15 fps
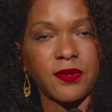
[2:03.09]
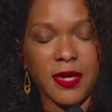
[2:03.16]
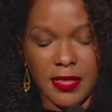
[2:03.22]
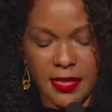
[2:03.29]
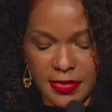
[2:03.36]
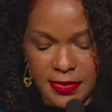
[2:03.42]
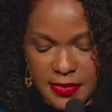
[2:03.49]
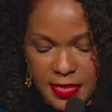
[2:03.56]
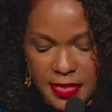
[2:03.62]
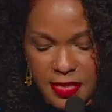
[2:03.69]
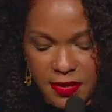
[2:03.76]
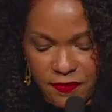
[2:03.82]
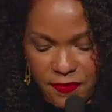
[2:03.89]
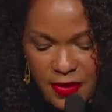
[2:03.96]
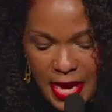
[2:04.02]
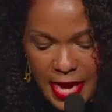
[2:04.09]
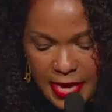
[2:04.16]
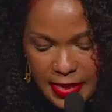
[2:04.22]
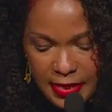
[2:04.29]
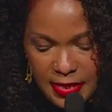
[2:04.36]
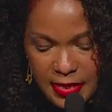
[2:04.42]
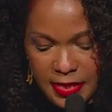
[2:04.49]
and the
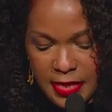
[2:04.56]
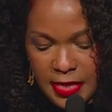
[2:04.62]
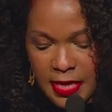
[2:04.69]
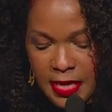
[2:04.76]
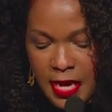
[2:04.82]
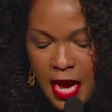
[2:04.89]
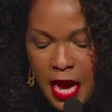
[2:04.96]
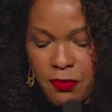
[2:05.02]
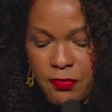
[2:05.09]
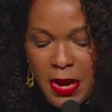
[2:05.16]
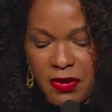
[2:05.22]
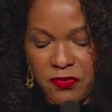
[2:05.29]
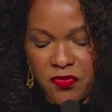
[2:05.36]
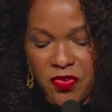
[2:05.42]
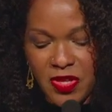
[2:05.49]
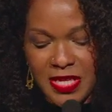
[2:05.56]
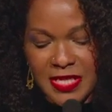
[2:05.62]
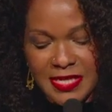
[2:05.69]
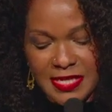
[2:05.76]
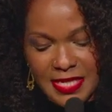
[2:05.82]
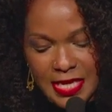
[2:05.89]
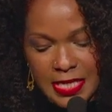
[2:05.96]
signified. I write for the
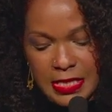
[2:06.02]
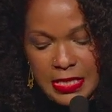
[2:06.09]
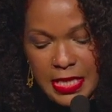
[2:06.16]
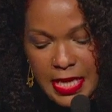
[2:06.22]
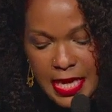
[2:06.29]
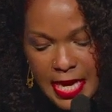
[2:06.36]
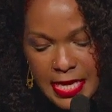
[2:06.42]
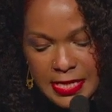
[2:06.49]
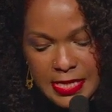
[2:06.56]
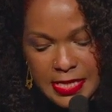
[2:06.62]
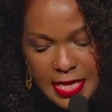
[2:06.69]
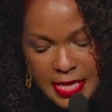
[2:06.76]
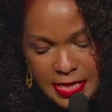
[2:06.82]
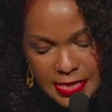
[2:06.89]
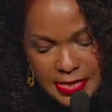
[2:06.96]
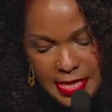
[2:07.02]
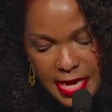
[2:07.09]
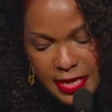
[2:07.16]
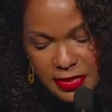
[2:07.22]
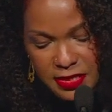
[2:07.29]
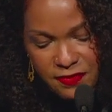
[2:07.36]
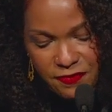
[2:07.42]
sinned against and the
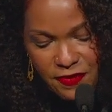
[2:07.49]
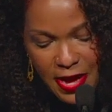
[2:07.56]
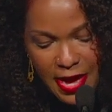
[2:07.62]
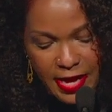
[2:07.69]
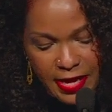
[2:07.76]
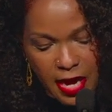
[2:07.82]
sanctifying.